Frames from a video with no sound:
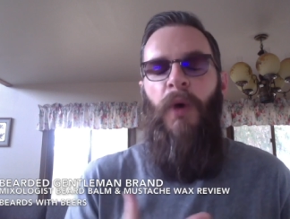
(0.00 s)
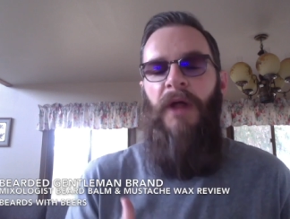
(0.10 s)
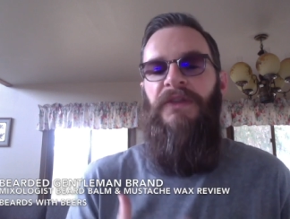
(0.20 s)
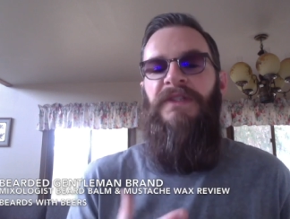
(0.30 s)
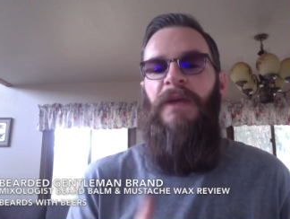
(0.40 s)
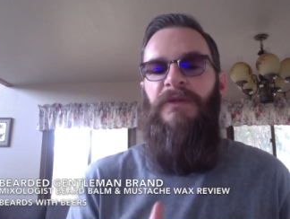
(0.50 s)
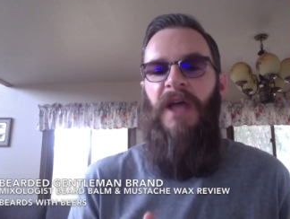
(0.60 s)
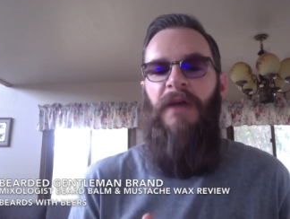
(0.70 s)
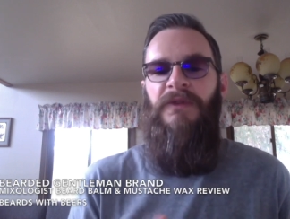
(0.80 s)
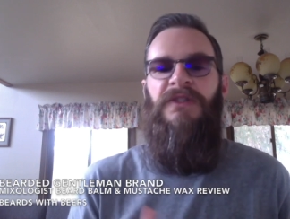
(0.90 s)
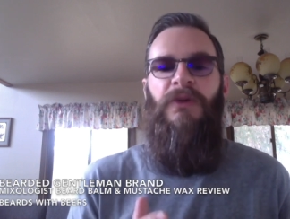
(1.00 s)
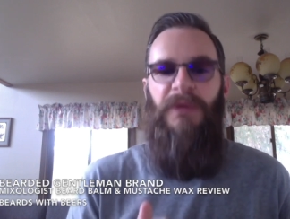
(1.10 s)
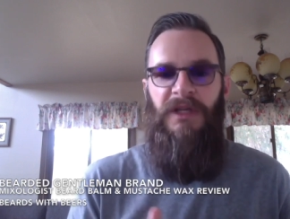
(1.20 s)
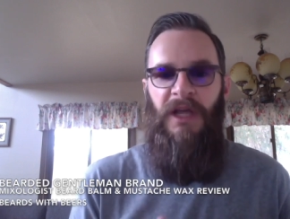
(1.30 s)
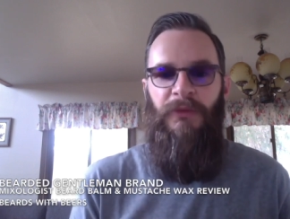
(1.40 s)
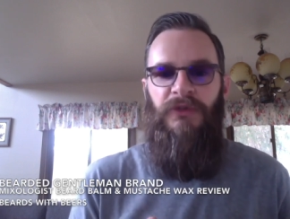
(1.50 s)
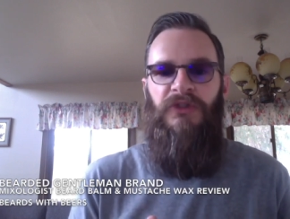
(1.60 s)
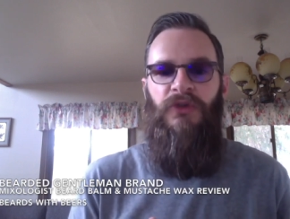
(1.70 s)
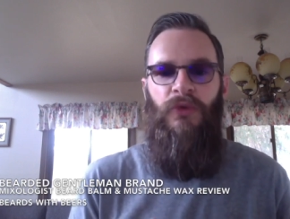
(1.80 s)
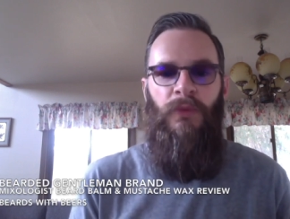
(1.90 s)
while at the same time still being able
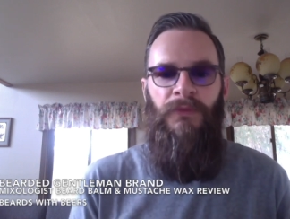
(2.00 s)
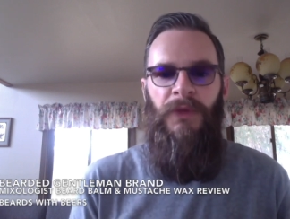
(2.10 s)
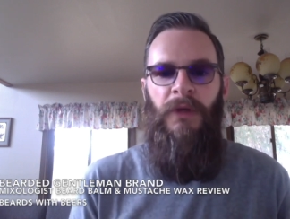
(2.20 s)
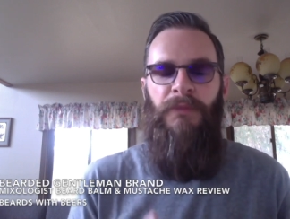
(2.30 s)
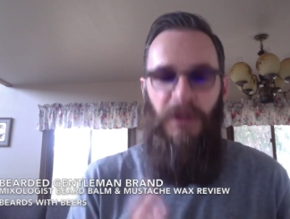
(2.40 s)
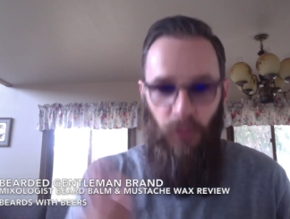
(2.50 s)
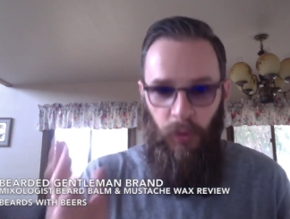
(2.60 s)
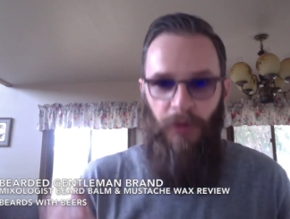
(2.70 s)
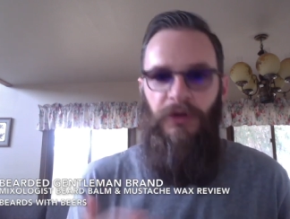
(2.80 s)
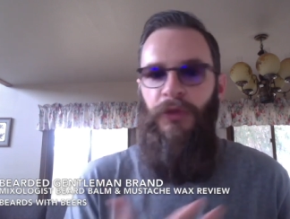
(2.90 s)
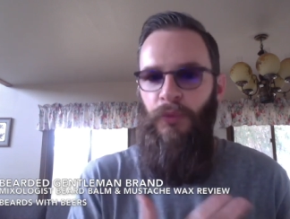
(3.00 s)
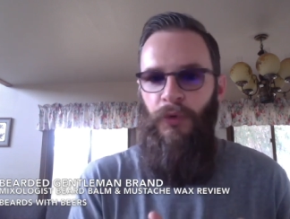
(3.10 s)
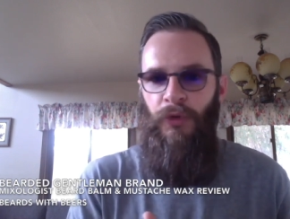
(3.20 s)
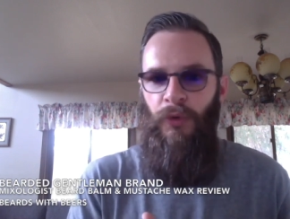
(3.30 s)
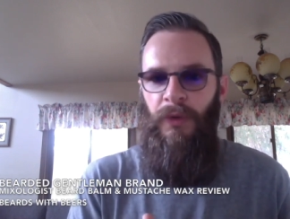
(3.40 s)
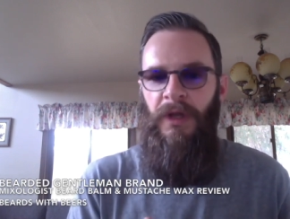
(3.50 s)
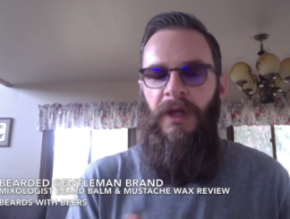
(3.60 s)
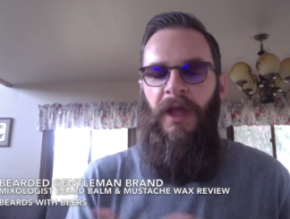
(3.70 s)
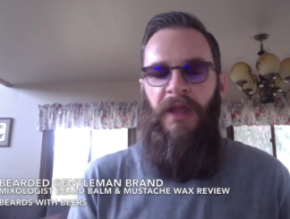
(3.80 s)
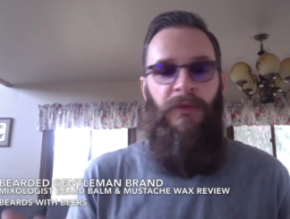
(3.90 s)
to be worked through
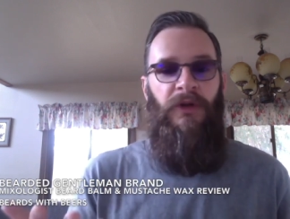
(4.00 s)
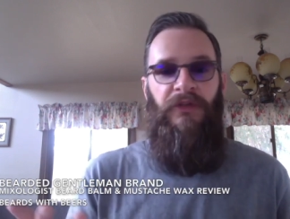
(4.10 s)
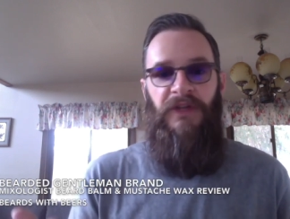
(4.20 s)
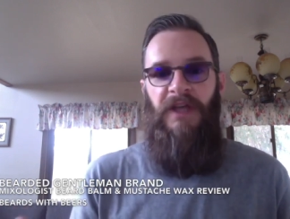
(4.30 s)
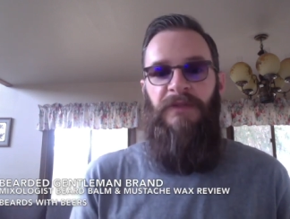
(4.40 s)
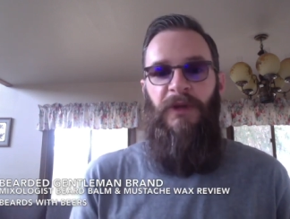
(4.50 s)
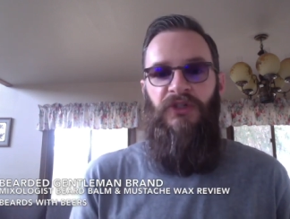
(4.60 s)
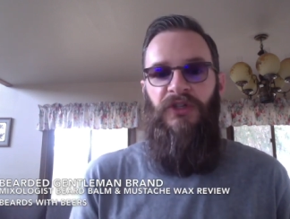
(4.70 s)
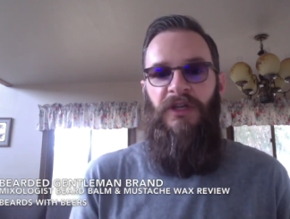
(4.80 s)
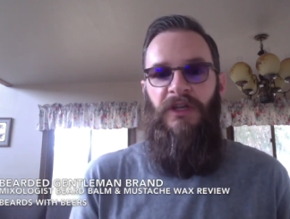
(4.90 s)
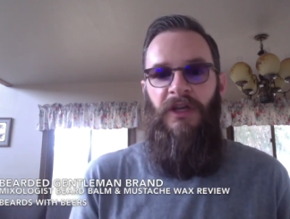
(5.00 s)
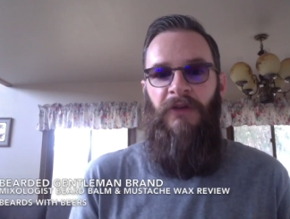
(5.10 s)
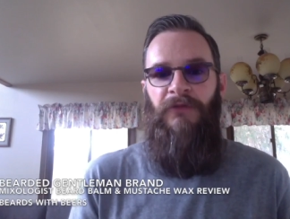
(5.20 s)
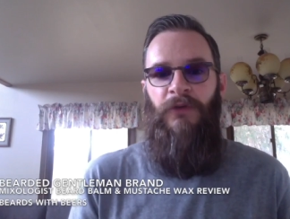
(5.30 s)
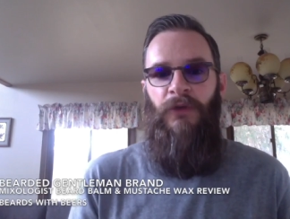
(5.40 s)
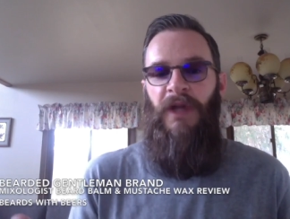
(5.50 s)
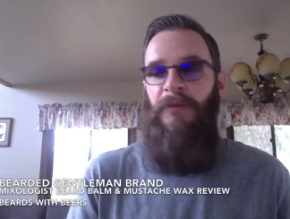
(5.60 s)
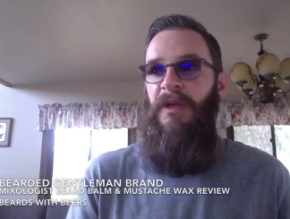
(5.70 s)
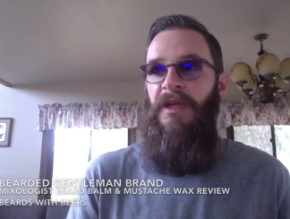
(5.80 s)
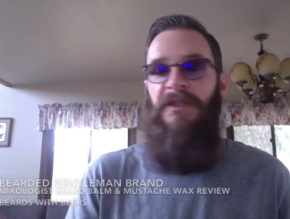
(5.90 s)
in the middle of the day, especially if you're
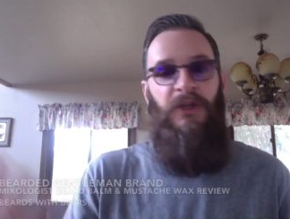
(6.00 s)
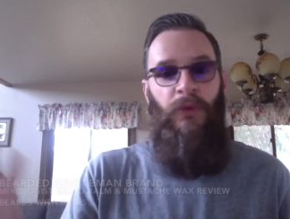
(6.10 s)
like me and